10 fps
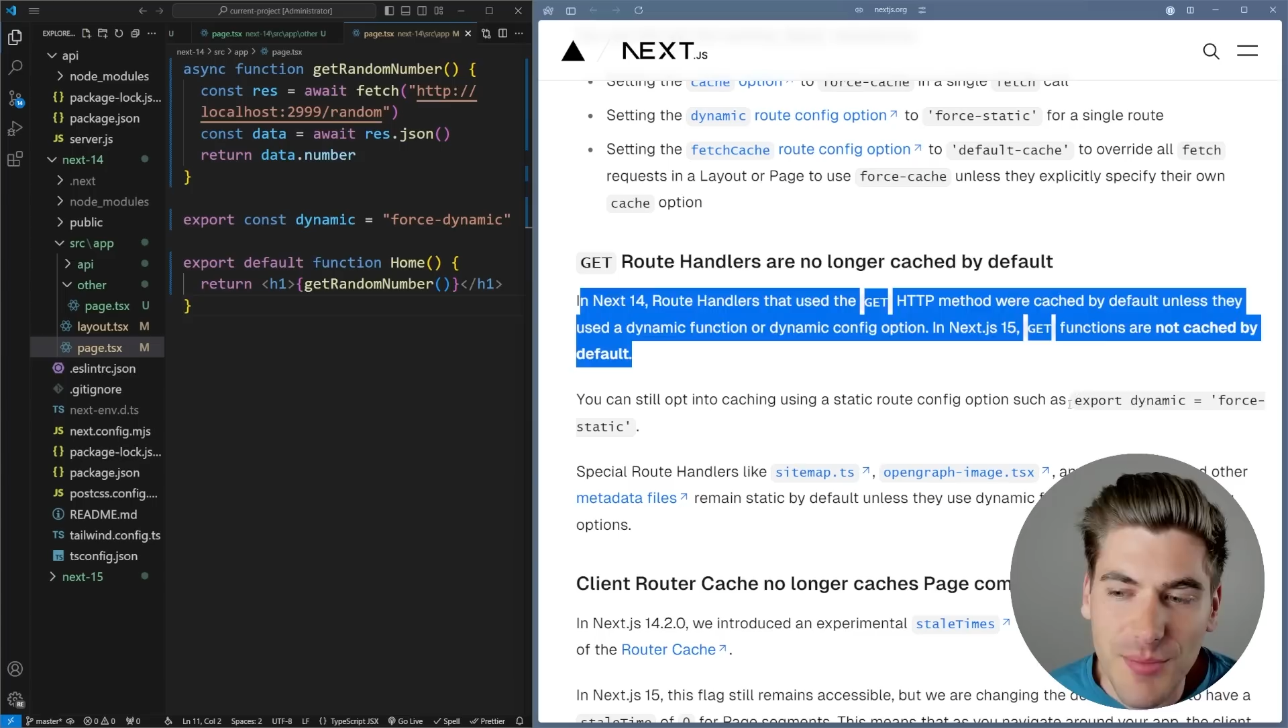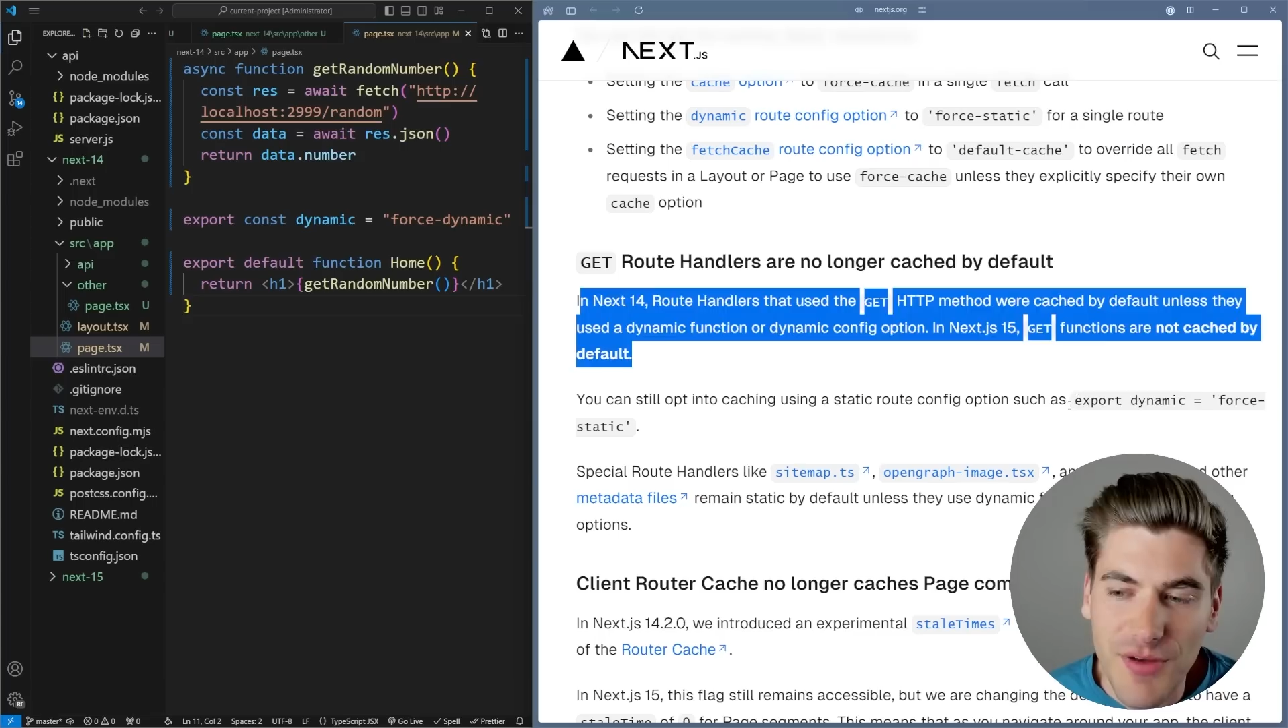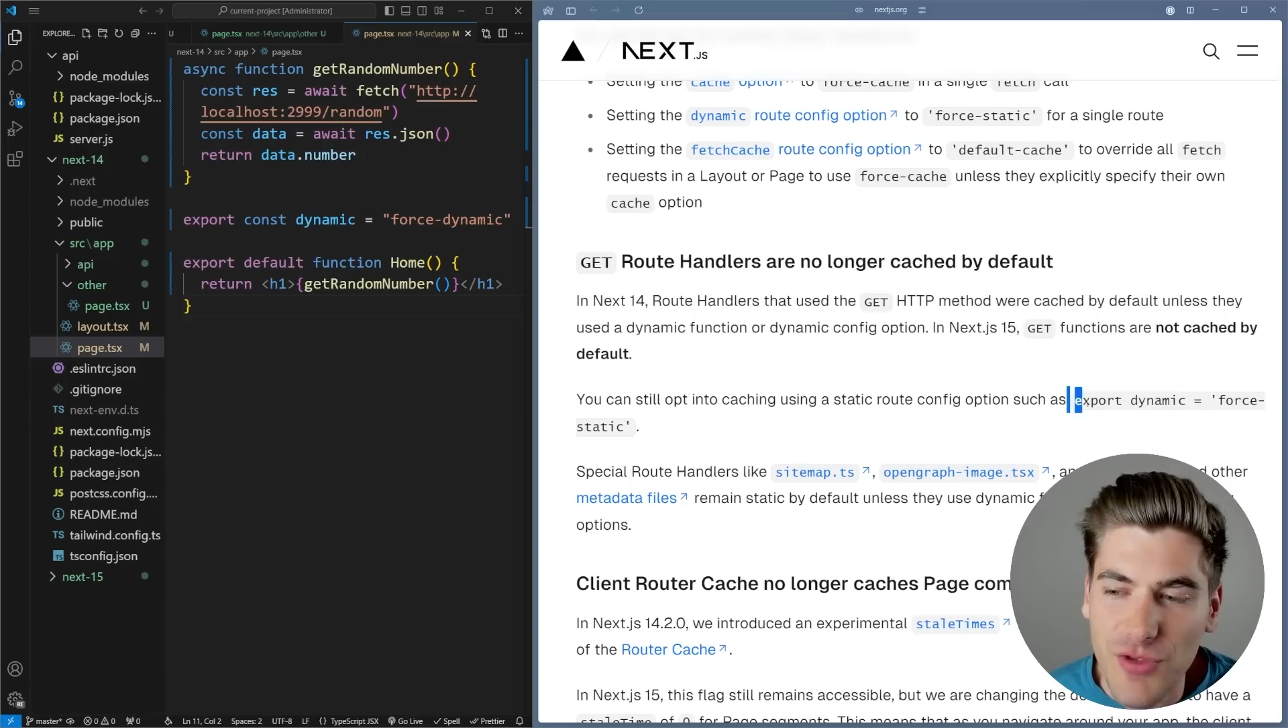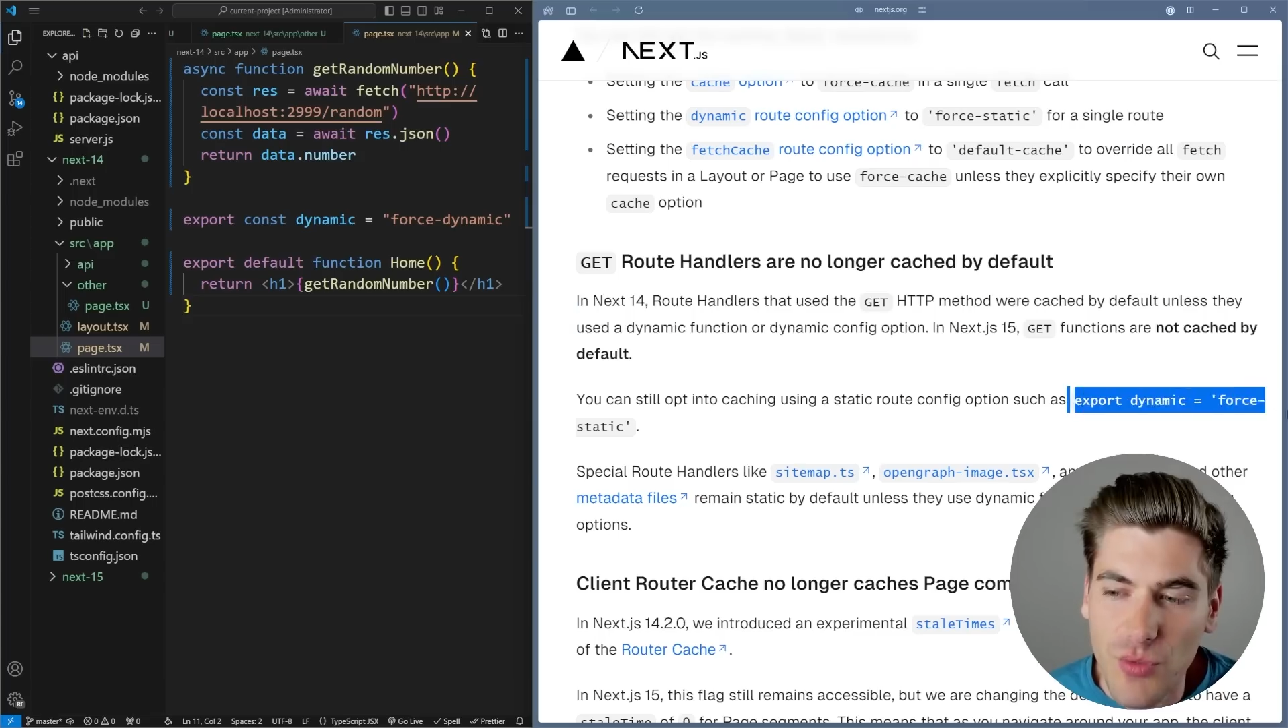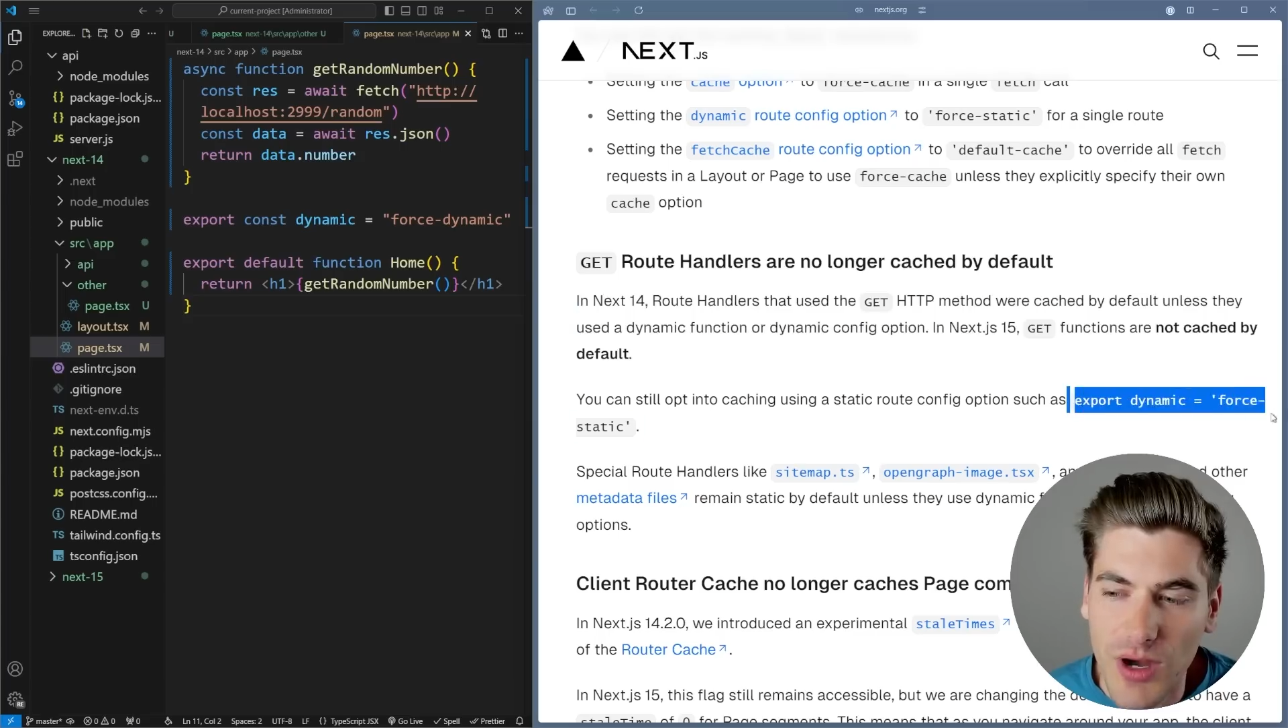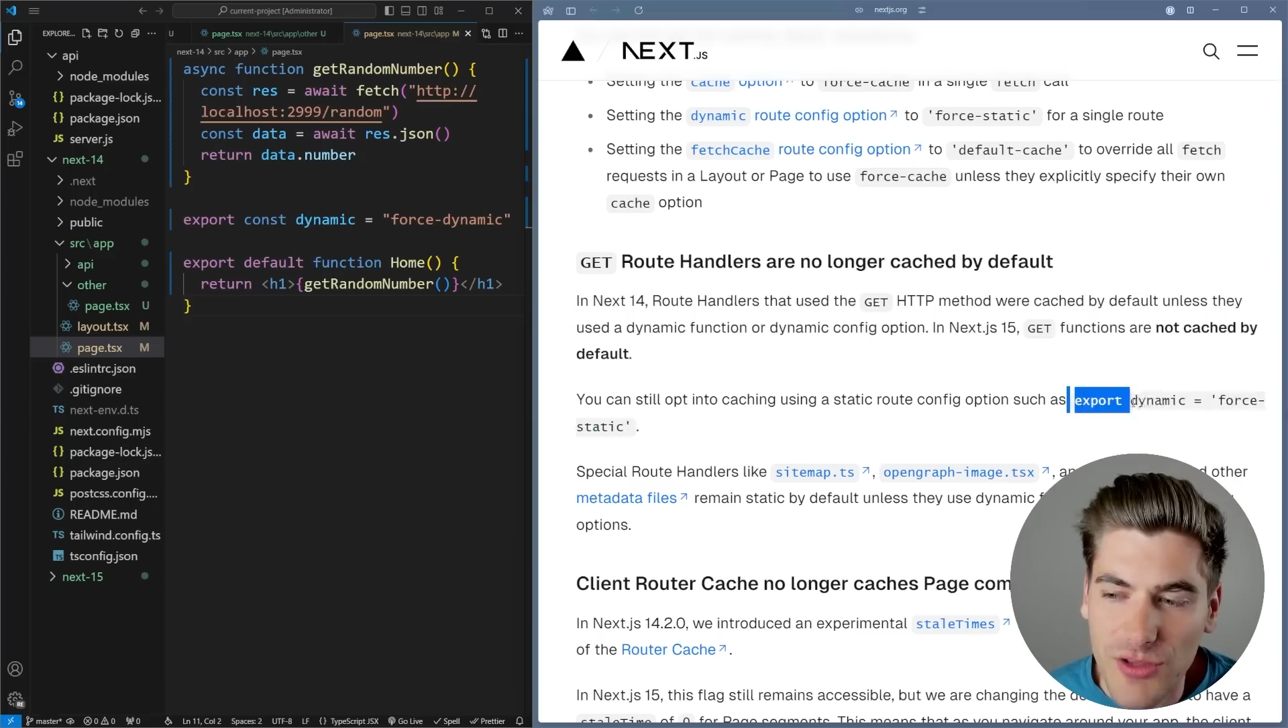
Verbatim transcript: but if you want,